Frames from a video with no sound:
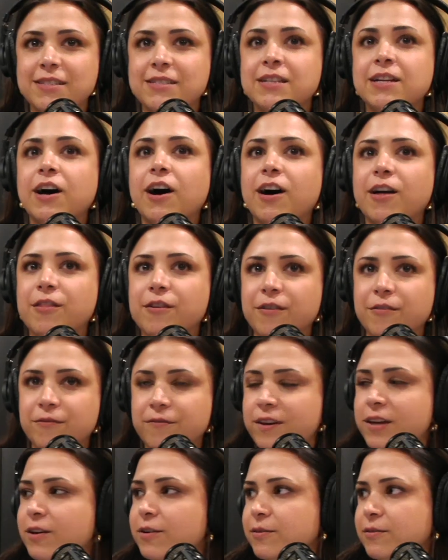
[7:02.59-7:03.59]
in other
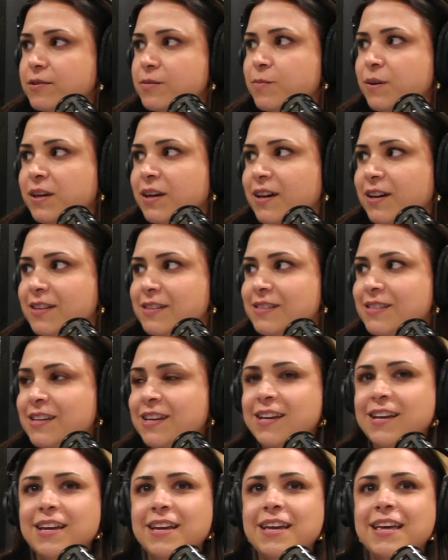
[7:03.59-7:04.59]
fields because
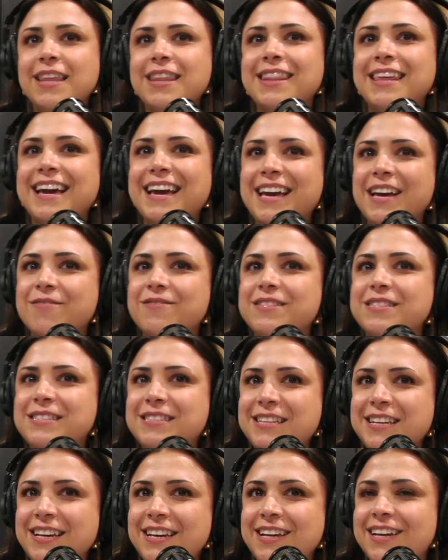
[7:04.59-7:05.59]
they have
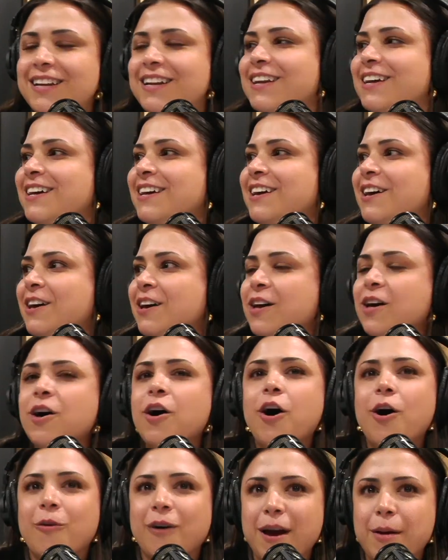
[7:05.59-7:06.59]
seen,
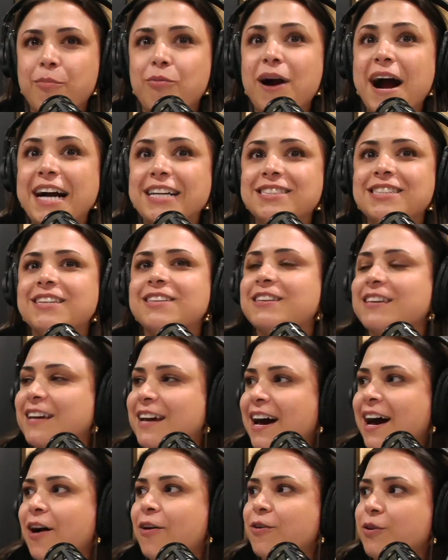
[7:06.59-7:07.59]
okay, practically
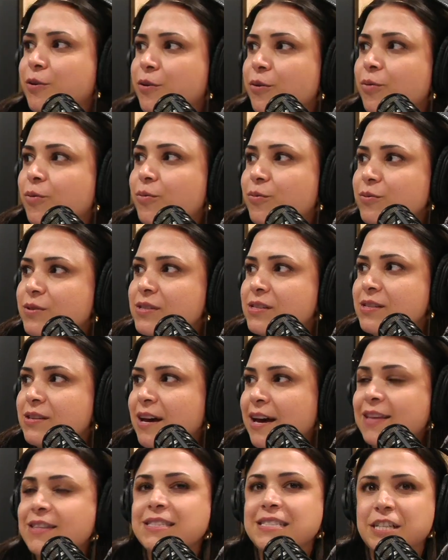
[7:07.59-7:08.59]
how do
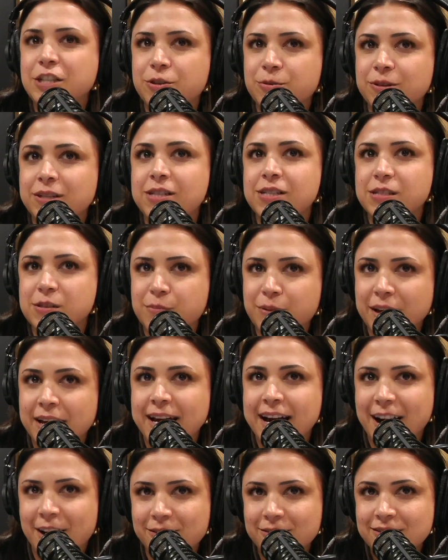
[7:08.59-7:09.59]
situations play
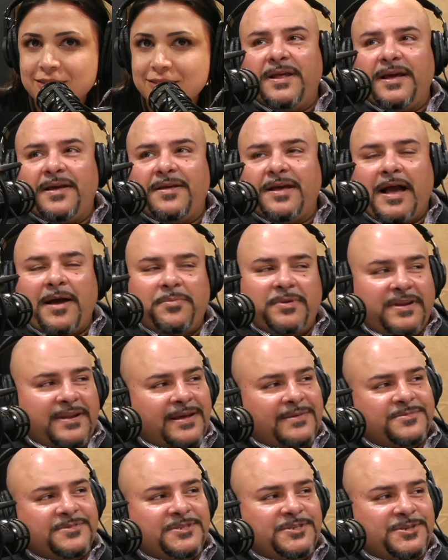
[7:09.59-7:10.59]
out. How many
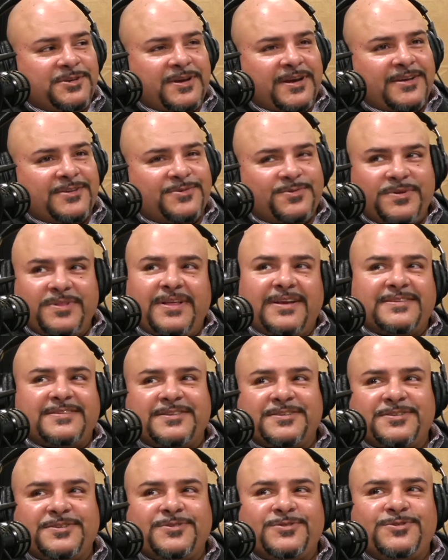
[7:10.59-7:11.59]
times did you guys realize
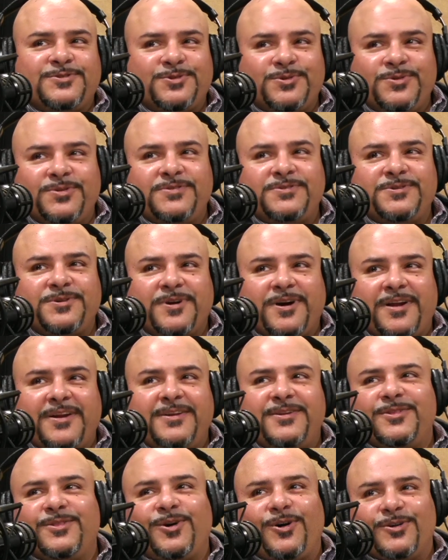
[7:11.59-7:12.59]
this? As soon as you got
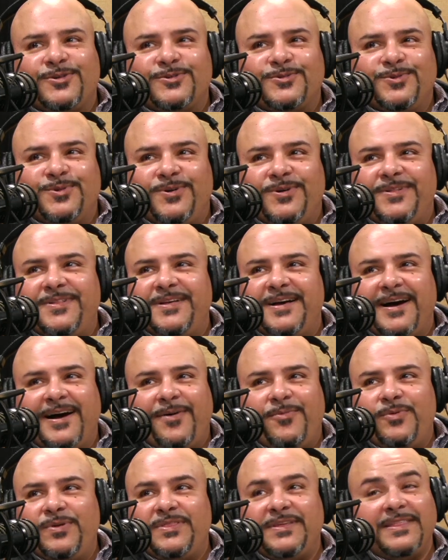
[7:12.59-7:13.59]
into law school,
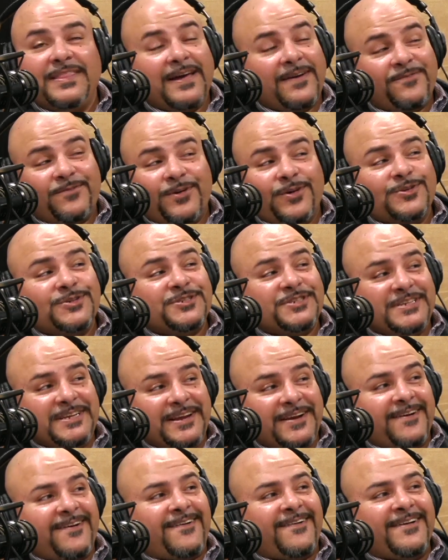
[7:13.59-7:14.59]
within that first
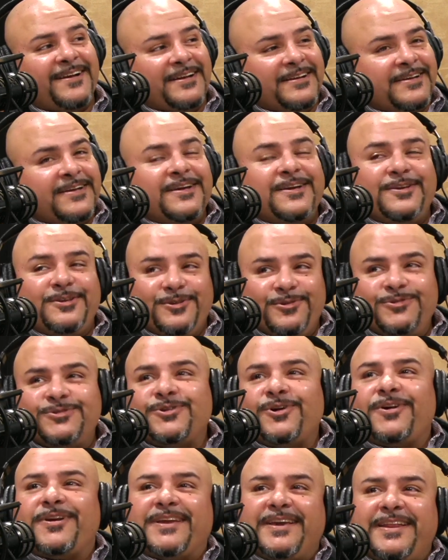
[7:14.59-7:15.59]
year, you
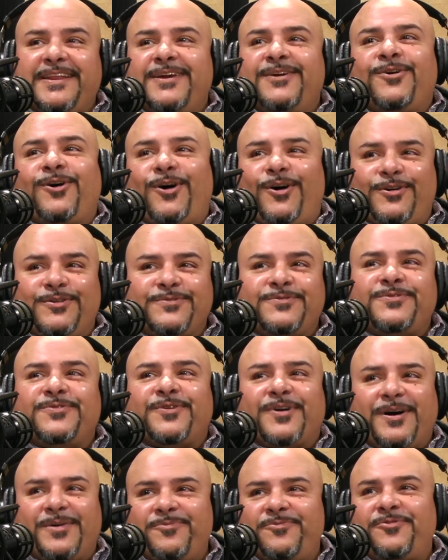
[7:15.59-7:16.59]
start getting calls
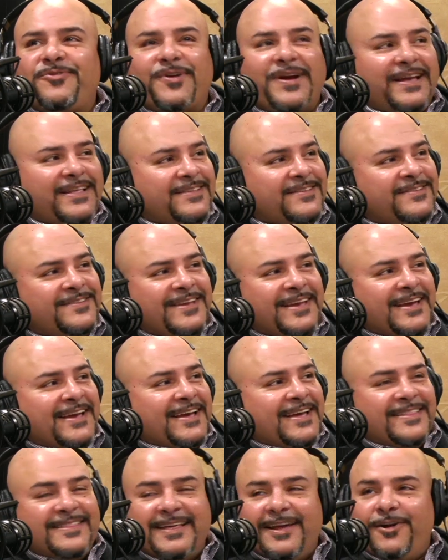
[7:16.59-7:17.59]
from friends
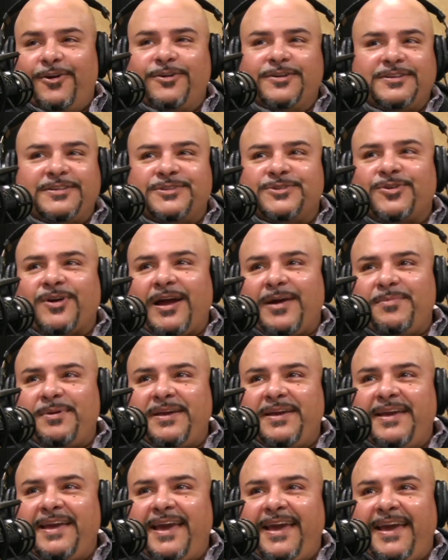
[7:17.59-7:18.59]
that are
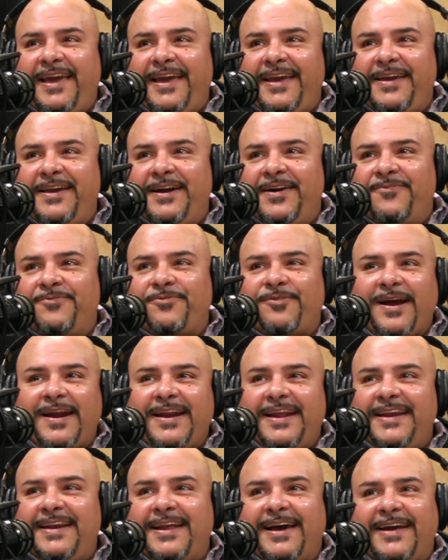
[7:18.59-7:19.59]
describing a
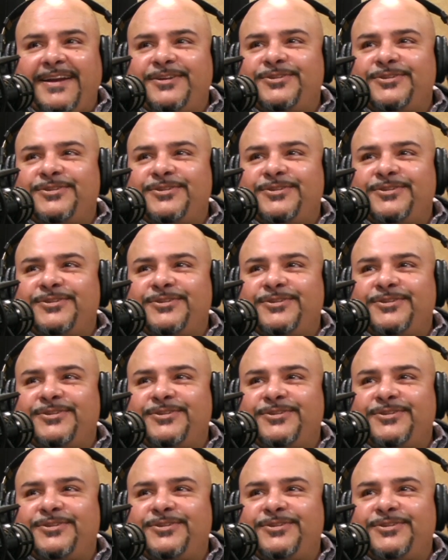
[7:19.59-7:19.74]
Friday night